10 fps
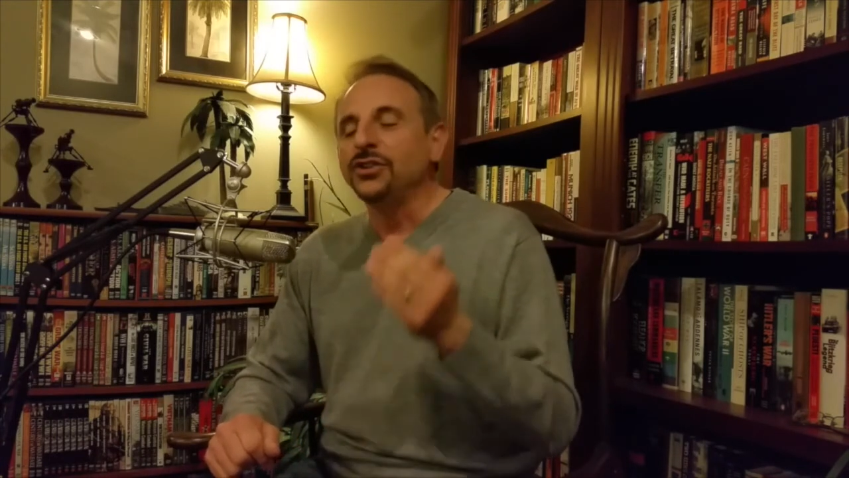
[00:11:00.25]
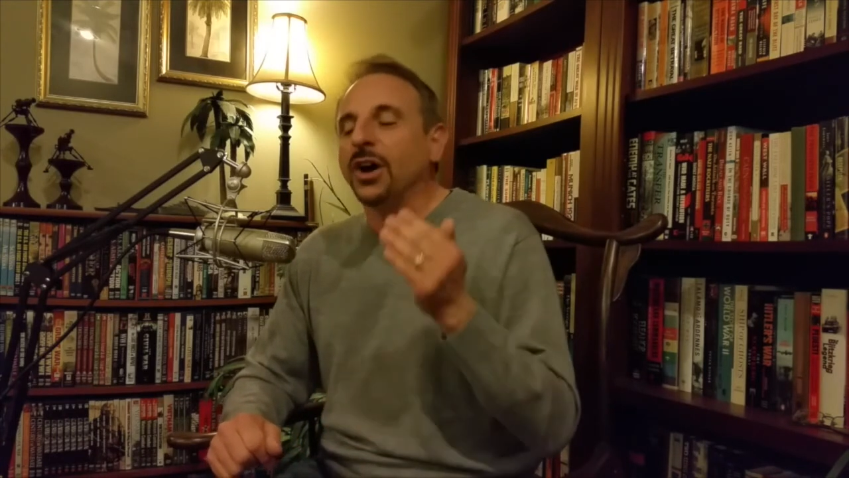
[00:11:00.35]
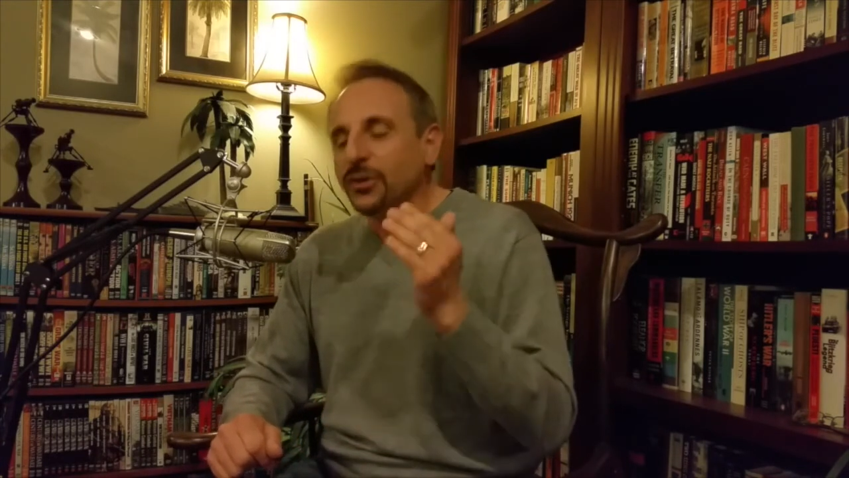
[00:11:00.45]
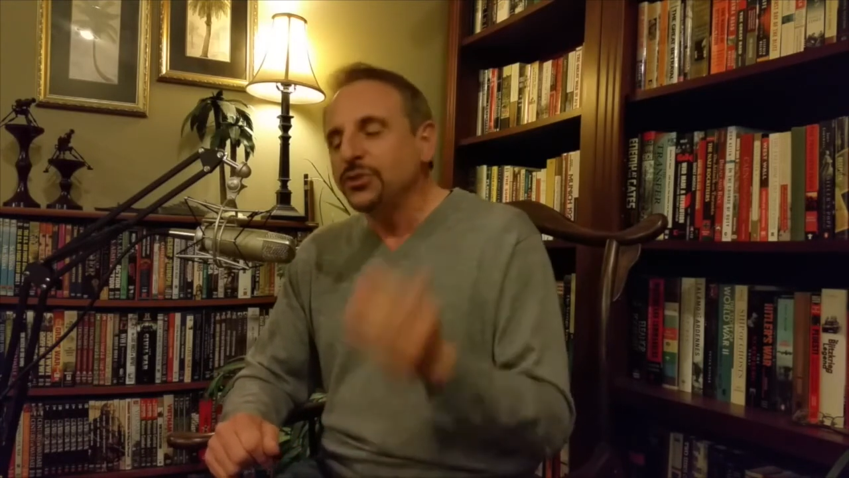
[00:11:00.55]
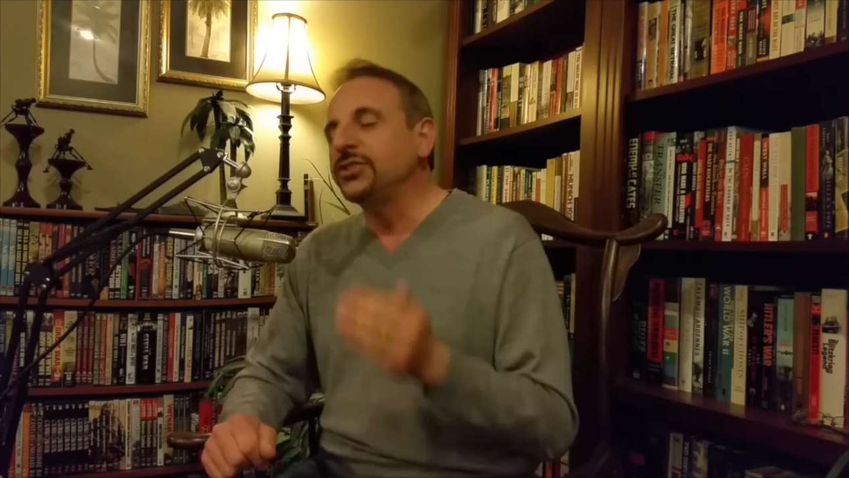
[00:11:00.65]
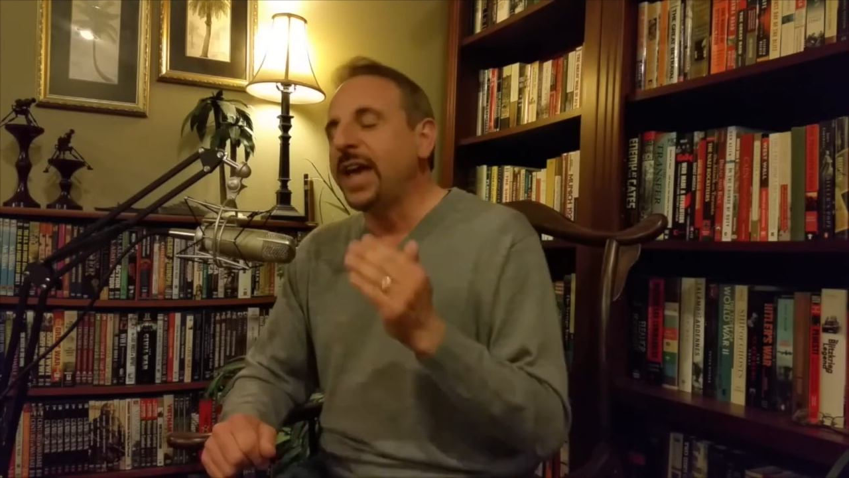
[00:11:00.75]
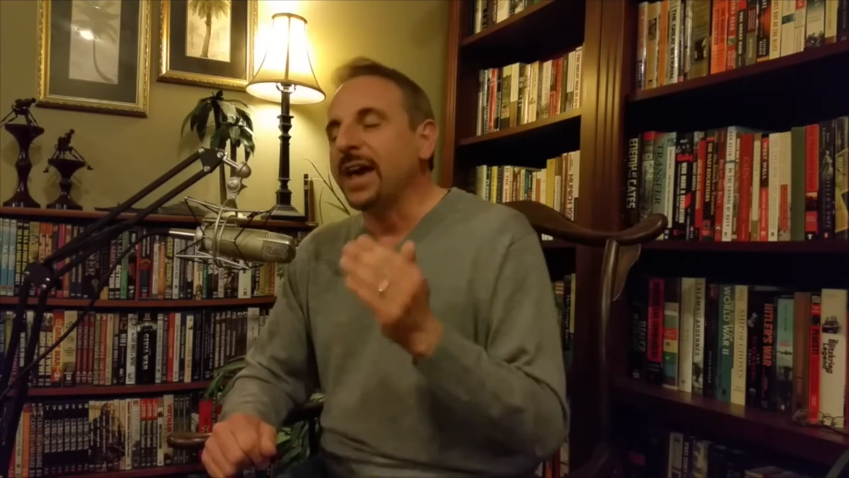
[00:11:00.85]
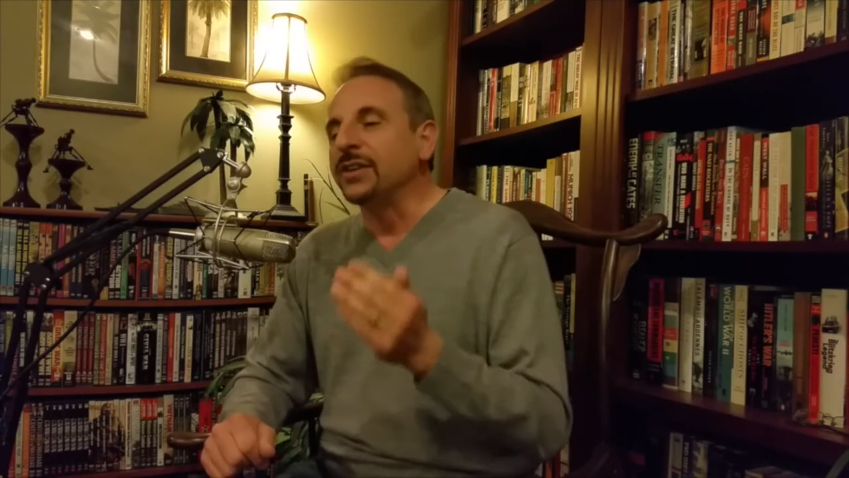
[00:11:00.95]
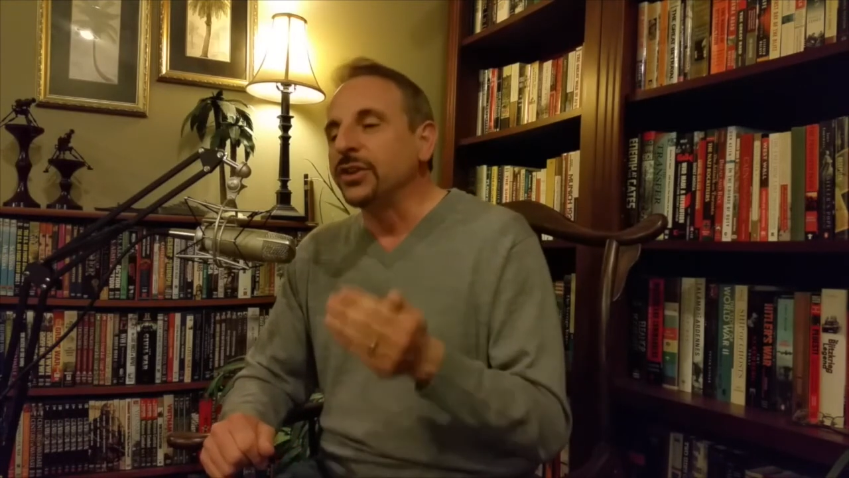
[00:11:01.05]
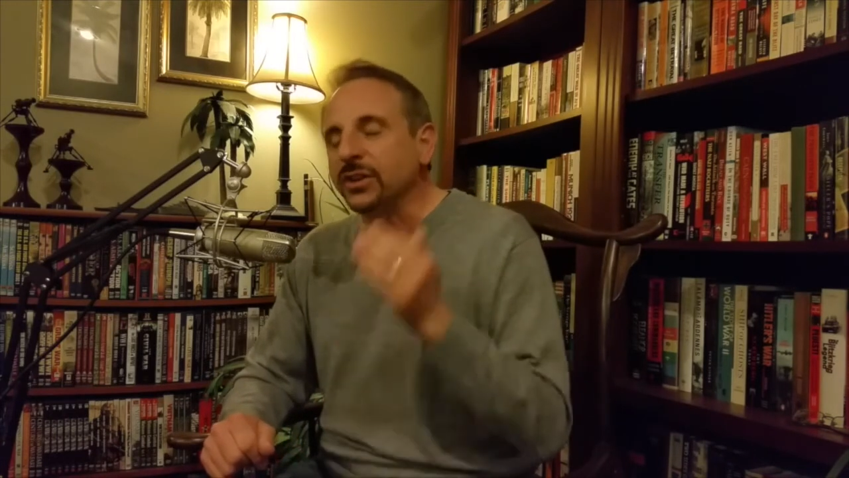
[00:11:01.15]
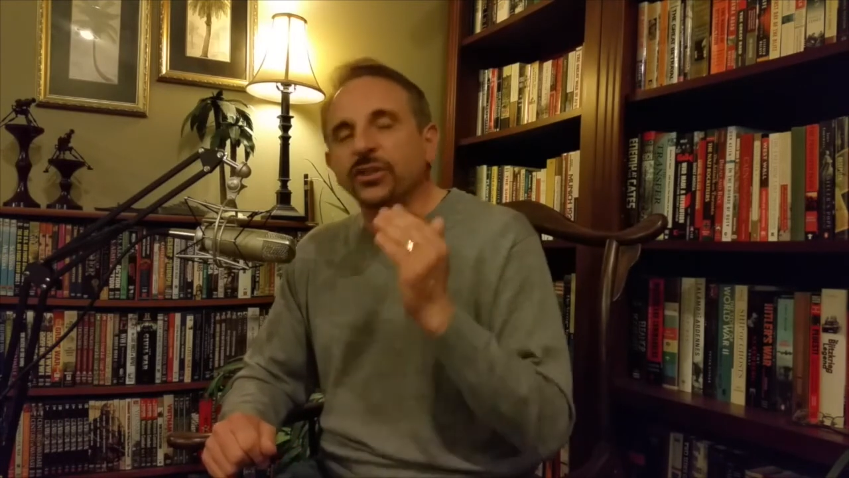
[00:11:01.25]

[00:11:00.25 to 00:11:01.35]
to understand, to